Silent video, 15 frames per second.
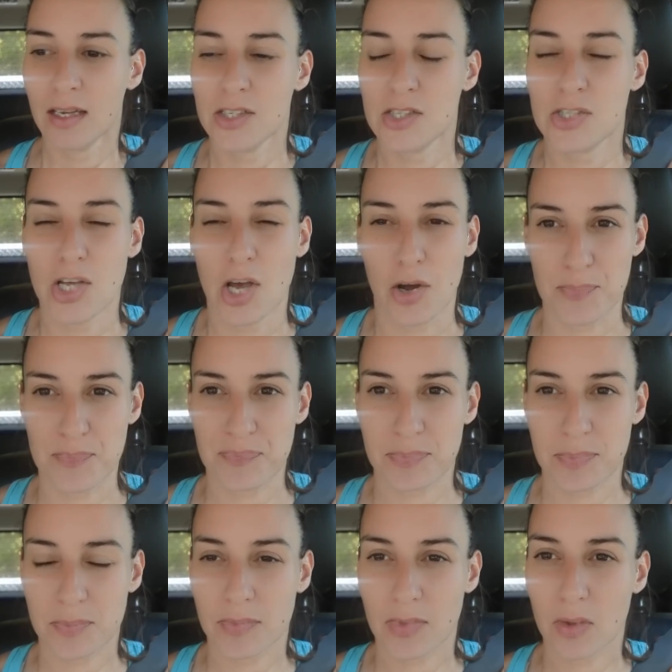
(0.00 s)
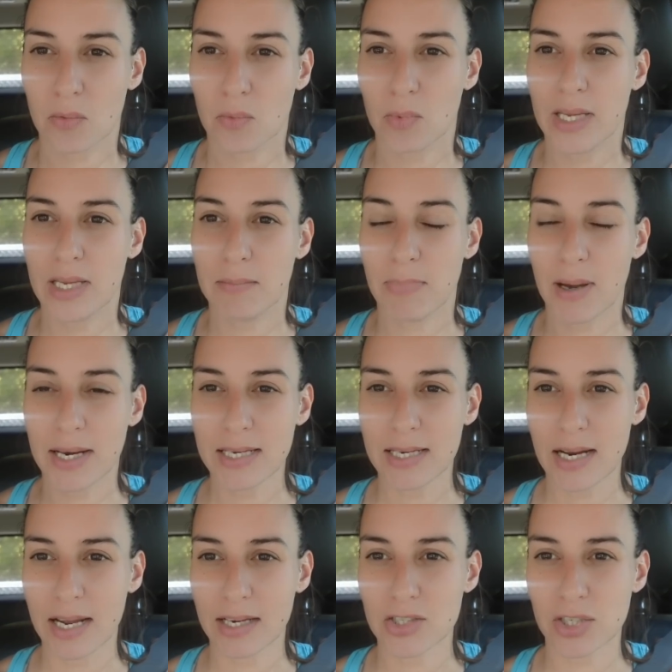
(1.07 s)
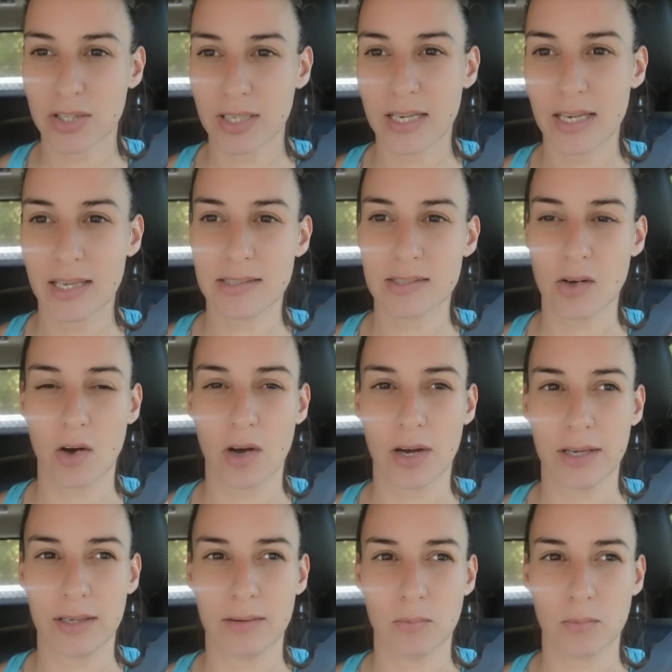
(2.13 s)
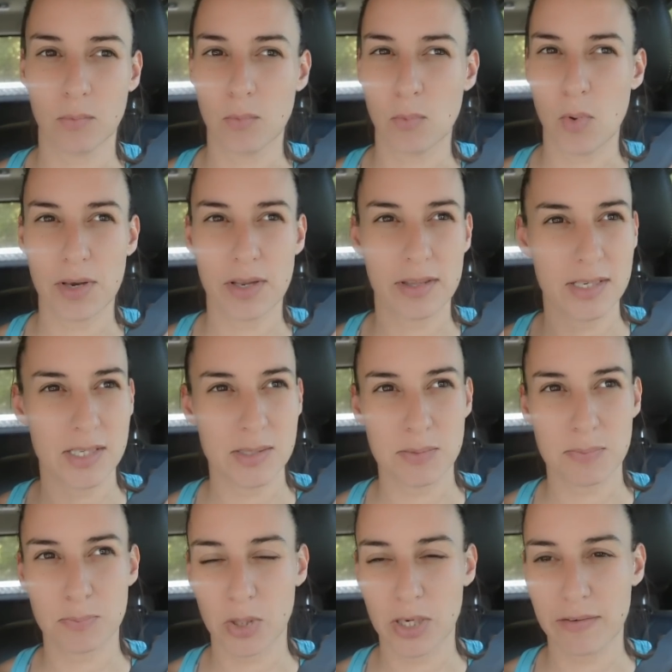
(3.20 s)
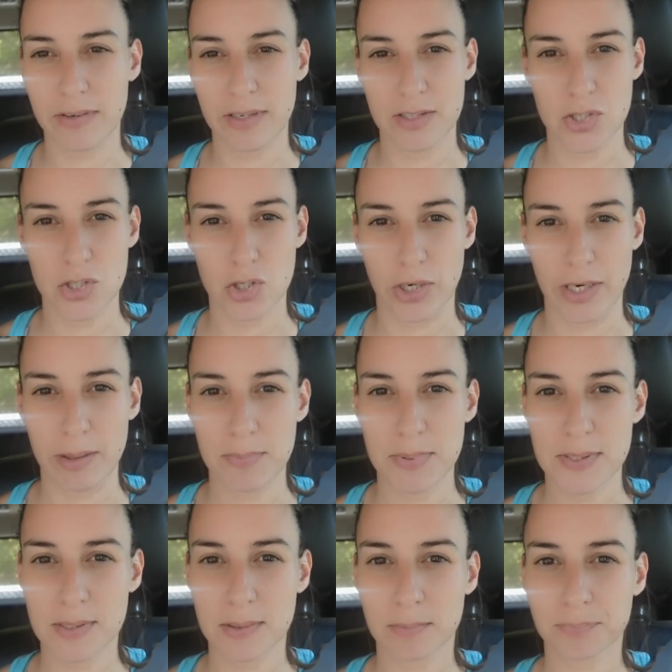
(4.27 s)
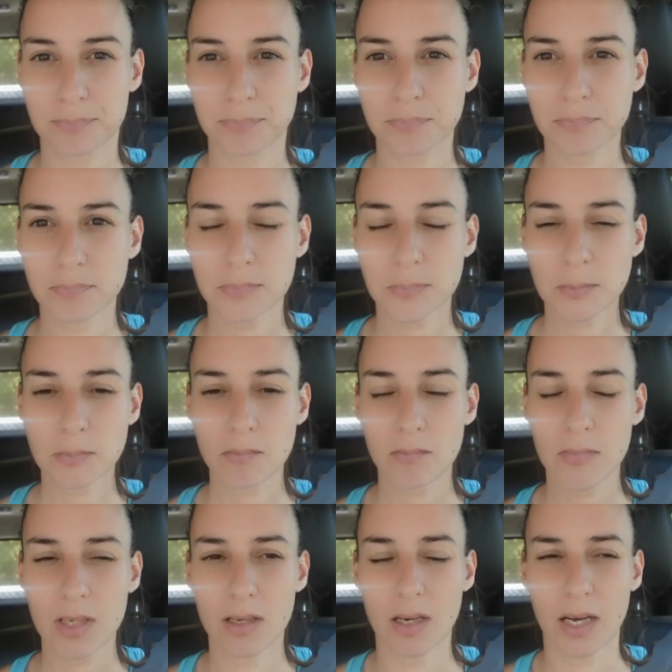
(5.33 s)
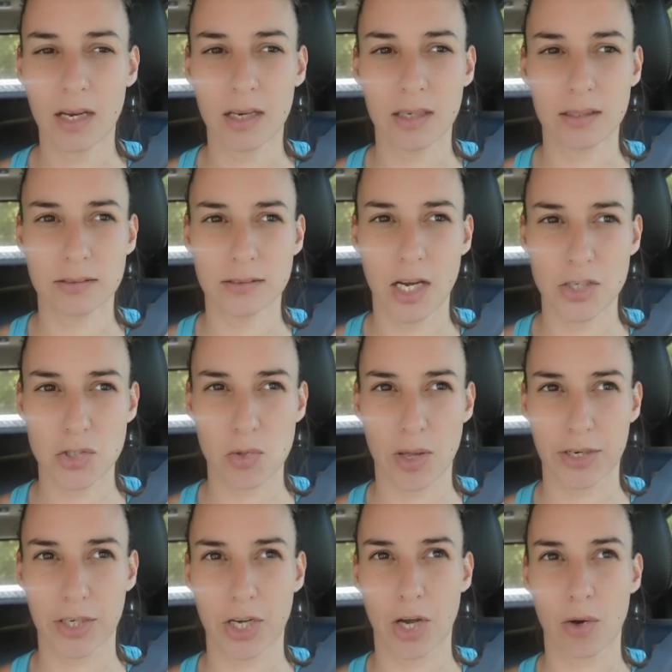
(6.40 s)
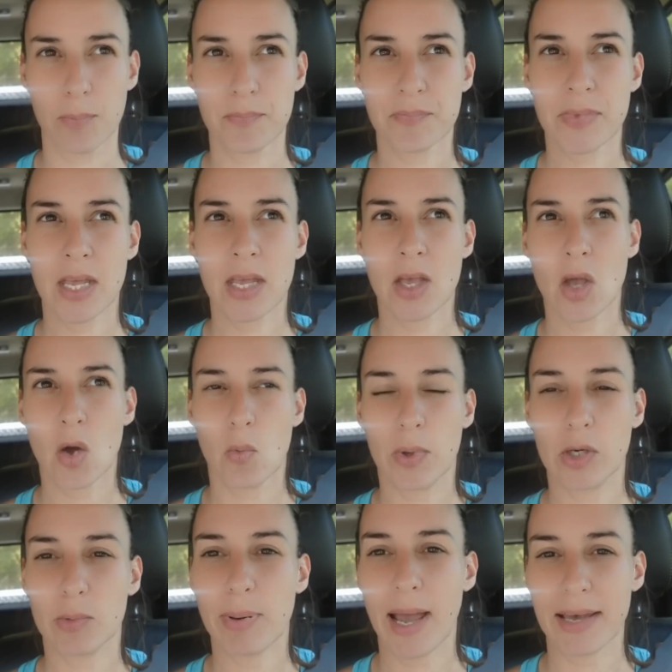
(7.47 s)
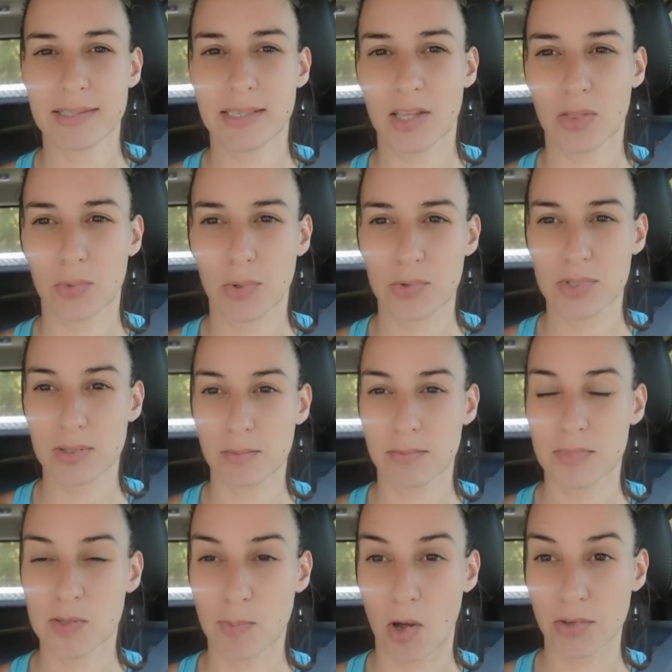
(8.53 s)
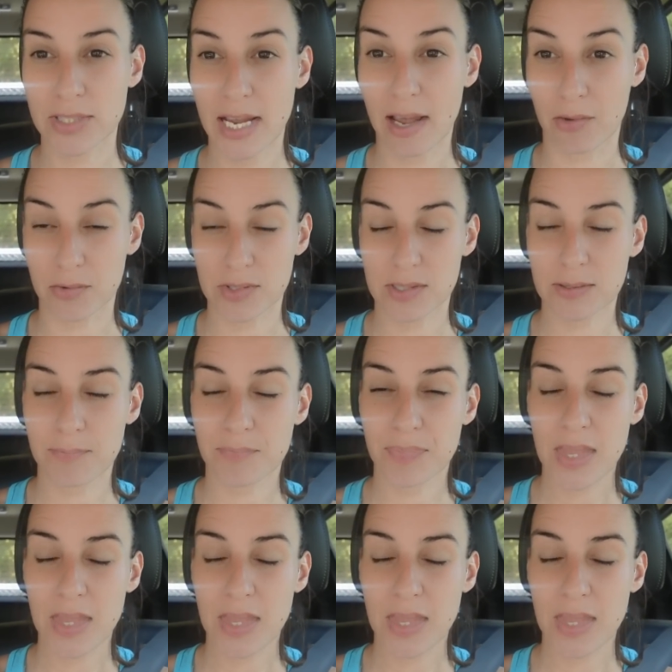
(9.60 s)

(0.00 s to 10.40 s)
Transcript: So, when Buddy and I took the kids on one of these previous trips, uh, not too long ago, we were passing through some small towns.